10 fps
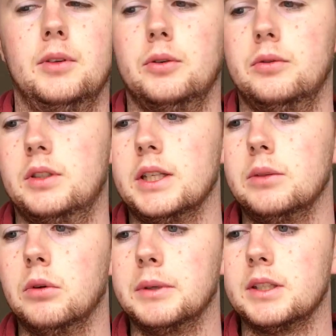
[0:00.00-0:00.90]
who's
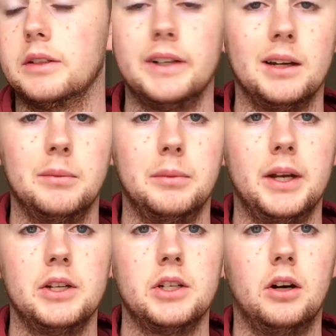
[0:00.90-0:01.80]
the women's development
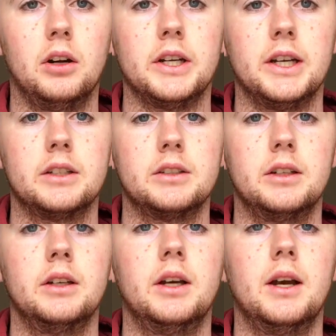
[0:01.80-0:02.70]
manager, Holly
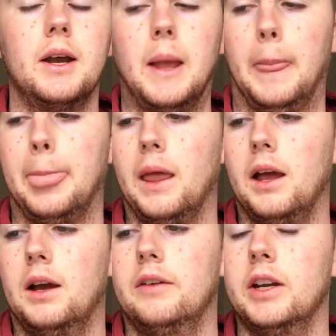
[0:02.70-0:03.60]
Nixon.
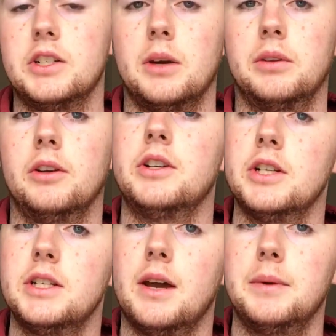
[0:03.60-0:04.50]
I've had a chat with her, and
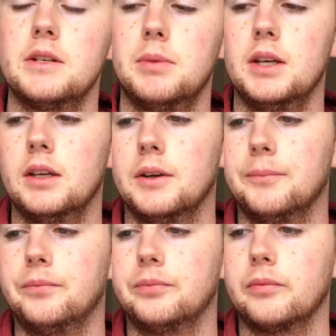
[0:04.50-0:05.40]
she's happy to speak.
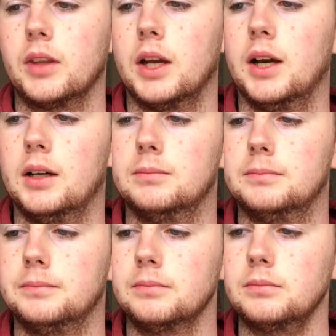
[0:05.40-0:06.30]

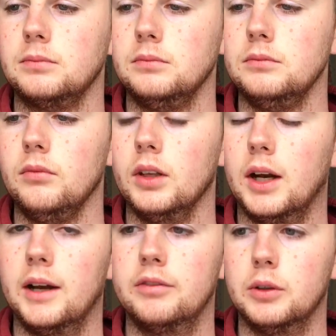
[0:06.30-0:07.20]

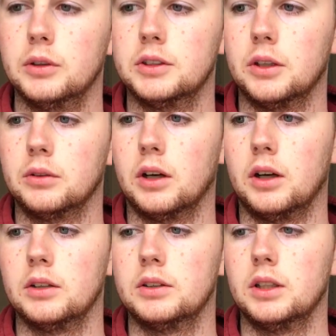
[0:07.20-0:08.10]
I've also
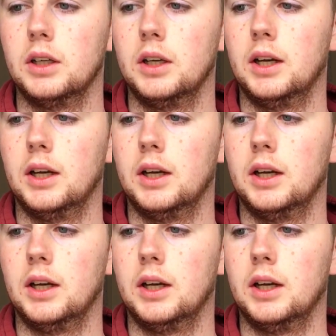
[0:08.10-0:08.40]
got